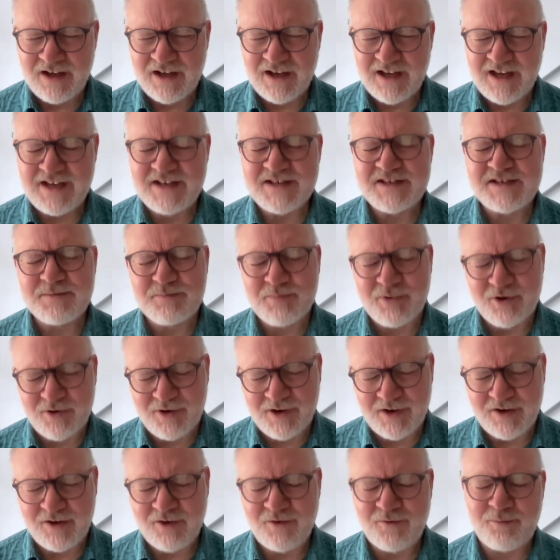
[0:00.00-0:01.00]
a
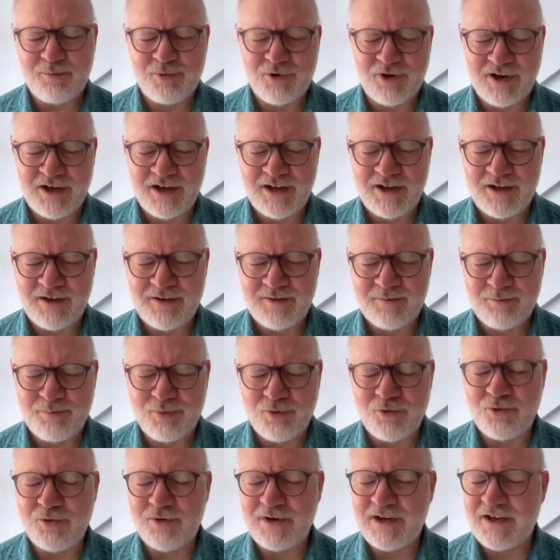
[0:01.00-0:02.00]
spirit of prayer.
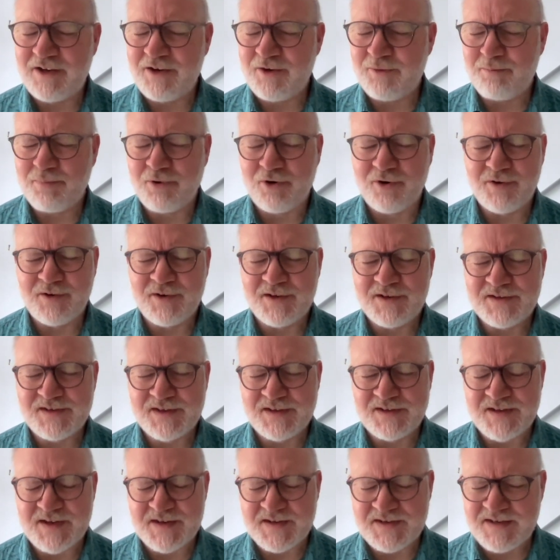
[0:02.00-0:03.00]
Pour out upon us,
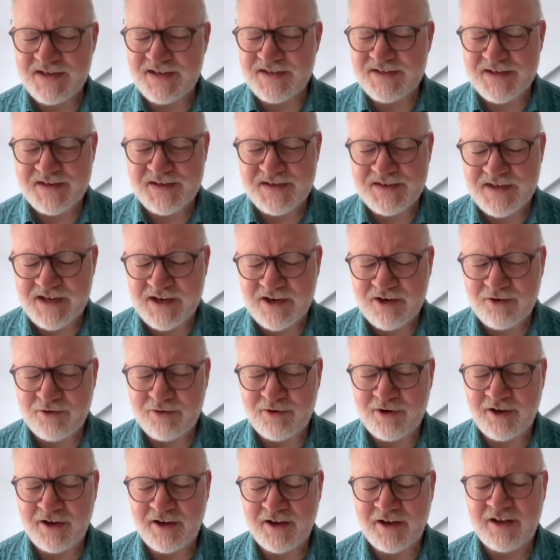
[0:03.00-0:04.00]
as it says in
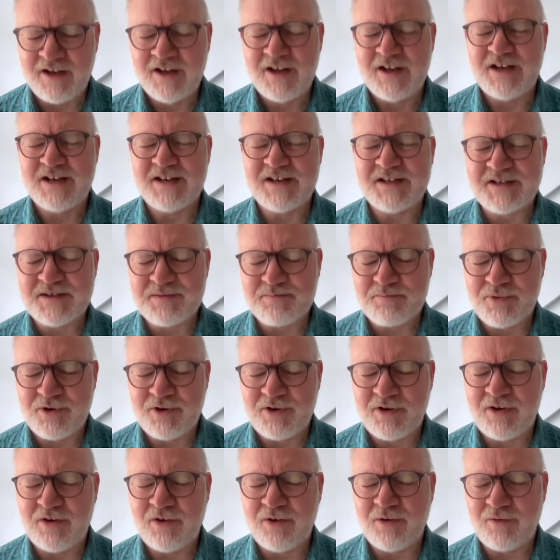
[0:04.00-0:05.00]
Zechariah, a
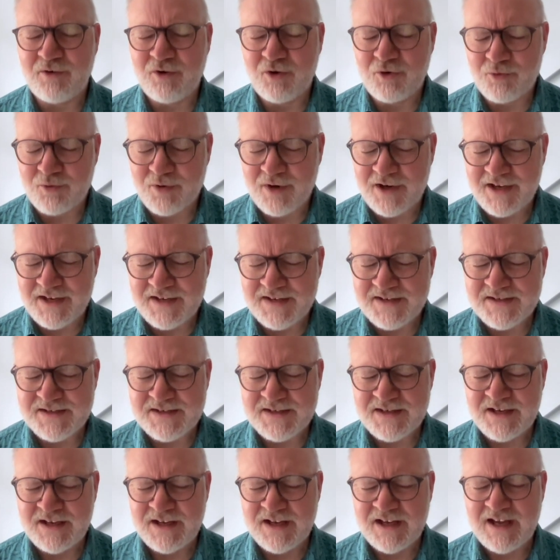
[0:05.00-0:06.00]
spirit of
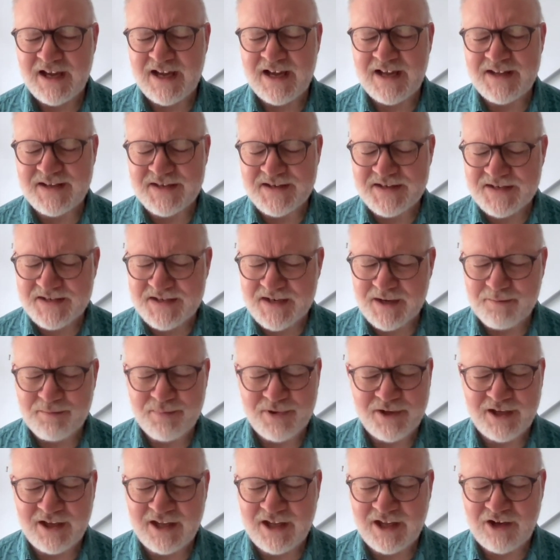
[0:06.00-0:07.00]
grace and
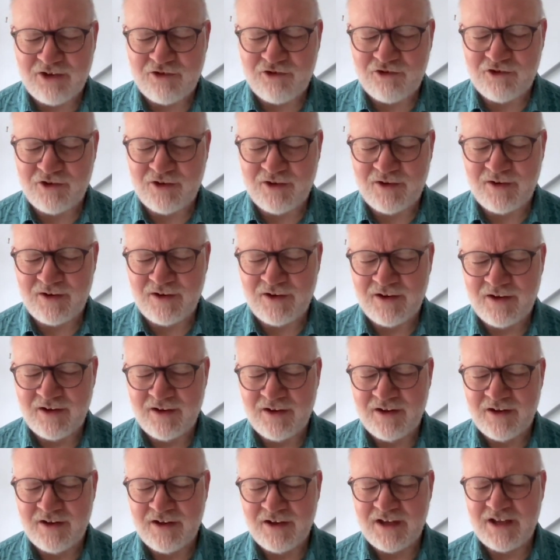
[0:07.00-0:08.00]
supplication
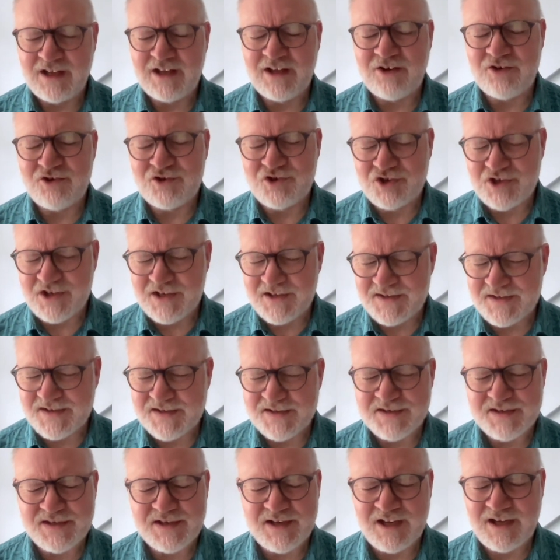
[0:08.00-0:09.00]
in
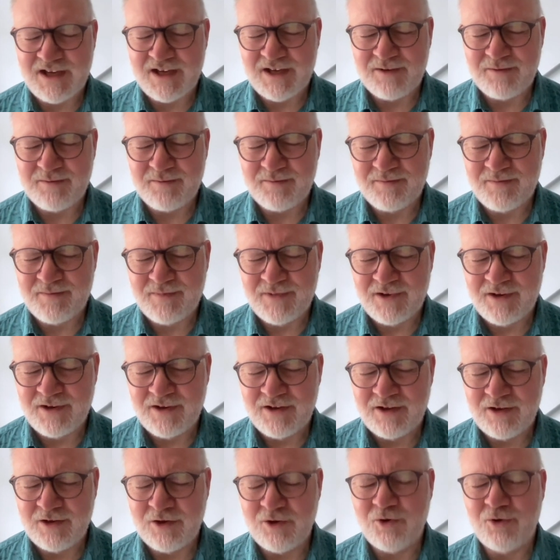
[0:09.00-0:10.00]
Jesus' name.
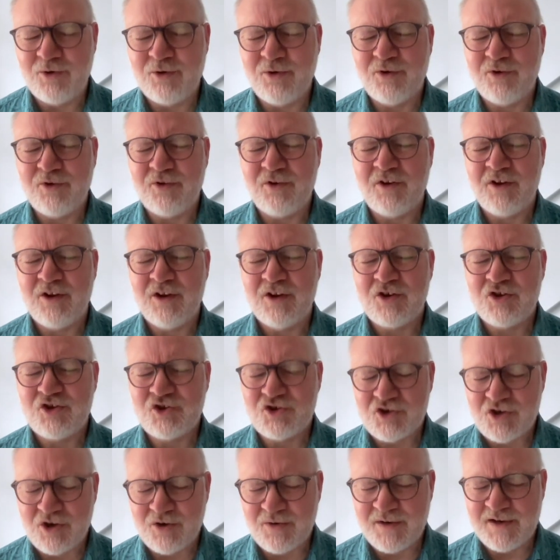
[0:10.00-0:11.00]
Lord,
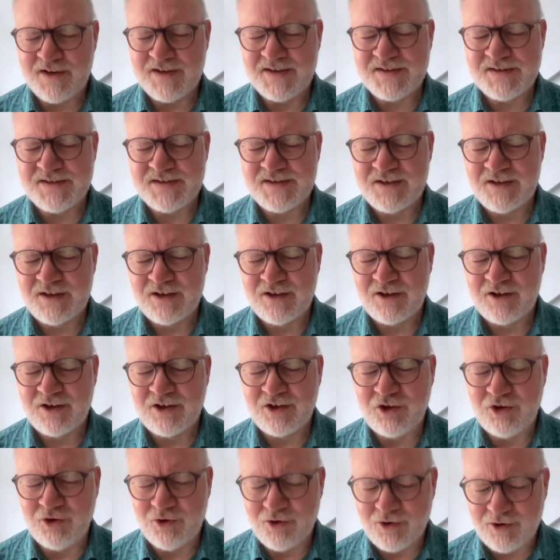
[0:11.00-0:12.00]
show us
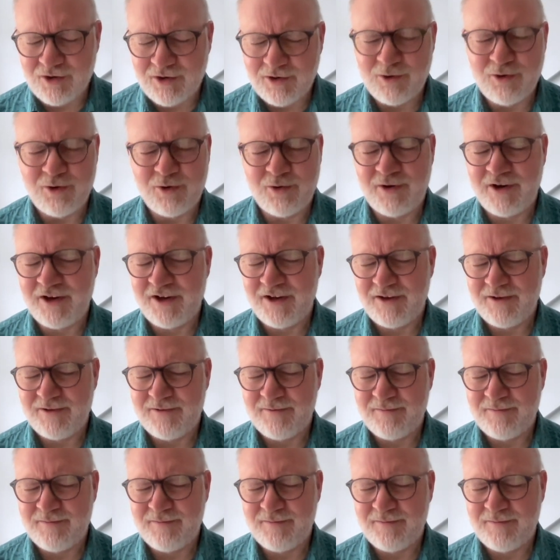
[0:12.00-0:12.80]
your glory.